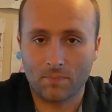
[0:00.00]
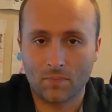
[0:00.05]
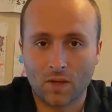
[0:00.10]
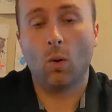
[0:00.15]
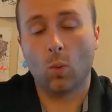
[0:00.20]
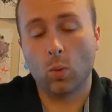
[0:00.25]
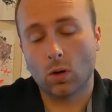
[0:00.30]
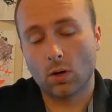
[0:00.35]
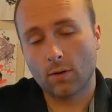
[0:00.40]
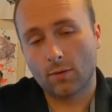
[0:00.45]

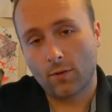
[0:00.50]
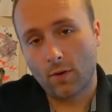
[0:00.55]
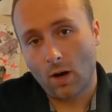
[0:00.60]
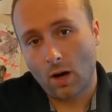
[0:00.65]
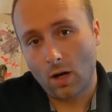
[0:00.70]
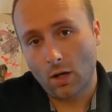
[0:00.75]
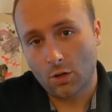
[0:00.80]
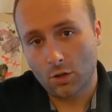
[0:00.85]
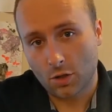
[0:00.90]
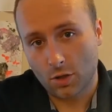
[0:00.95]
A word of
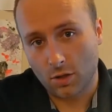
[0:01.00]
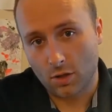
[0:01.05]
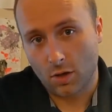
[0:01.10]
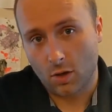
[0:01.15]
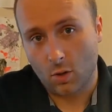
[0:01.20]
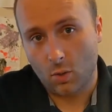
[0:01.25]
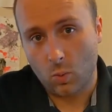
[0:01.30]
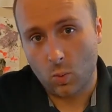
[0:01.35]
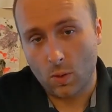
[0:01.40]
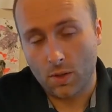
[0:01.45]
caution
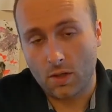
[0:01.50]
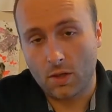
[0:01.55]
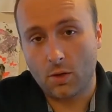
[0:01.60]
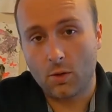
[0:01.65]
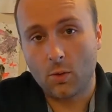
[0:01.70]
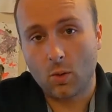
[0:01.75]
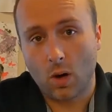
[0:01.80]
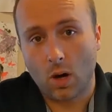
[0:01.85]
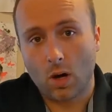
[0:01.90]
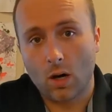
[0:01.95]
though, when
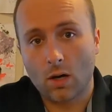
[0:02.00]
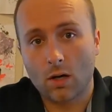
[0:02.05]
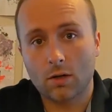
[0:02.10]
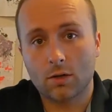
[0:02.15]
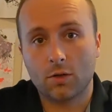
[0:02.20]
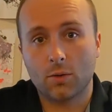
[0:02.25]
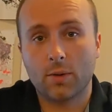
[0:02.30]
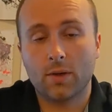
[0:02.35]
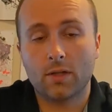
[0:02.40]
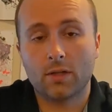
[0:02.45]
you are
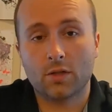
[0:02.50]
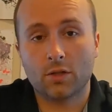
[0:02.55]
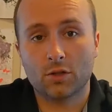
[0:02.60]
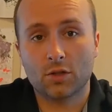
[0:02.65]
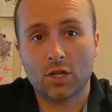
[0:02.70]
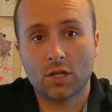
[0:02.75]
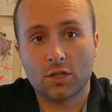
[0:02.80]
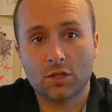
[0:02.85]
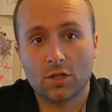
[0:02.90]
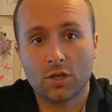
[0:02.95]
doing
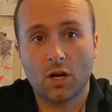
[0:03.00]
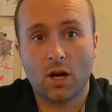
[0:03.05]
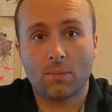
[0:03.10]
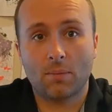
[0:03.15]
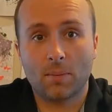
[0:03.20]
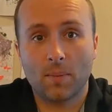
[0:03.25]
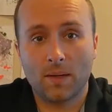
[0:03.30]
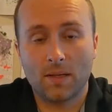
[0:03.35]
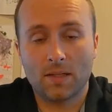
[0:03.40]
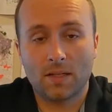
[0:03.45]
search engine
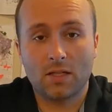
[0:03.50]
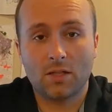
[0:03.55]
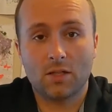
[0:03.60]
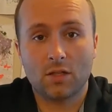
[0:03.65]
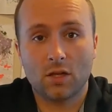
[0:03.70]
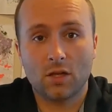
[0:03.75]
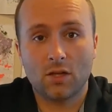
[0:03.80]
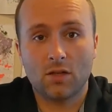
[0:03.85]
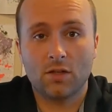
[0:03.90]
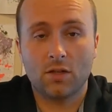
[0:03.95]

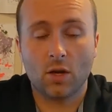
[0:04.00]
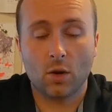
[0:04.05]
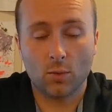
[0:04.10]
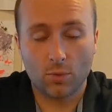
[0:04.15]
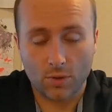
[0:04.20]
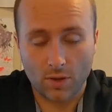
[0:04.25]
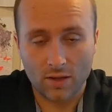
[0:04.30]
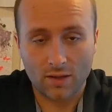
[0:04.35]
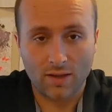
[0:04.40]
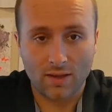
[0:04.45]
optimization,
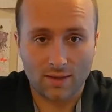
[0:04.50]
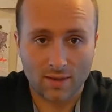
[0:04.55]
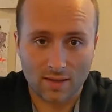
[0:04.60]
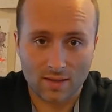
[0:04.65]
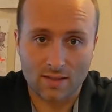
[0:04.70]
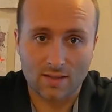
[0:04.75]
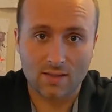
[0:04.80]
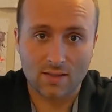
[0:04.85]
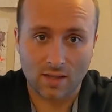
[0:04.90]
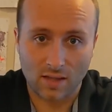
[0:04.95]
don't think that
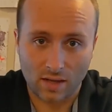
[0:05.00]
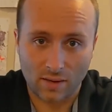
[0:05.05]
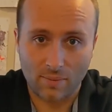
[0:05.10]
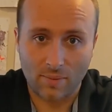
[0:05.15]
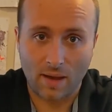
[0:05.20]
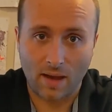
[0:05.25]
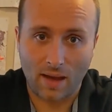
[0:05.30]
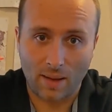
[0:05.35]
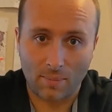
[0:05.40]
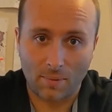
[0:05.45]
this is going to
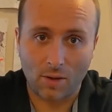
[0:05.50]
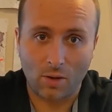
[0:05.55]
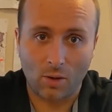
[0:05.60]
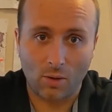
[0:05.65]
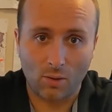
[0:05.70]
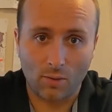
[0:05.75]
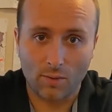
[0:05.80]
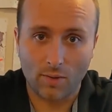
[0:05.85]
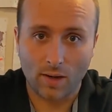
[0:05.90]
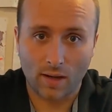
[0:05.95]
happen
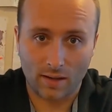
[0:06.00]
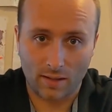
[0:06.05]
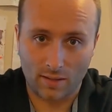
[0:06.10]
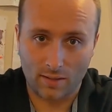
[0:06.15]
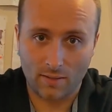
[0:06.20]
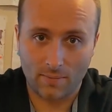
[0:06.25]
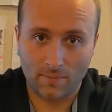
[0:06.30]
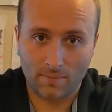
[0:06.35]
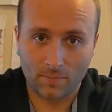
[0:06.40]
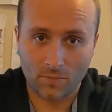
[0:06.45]
overnight.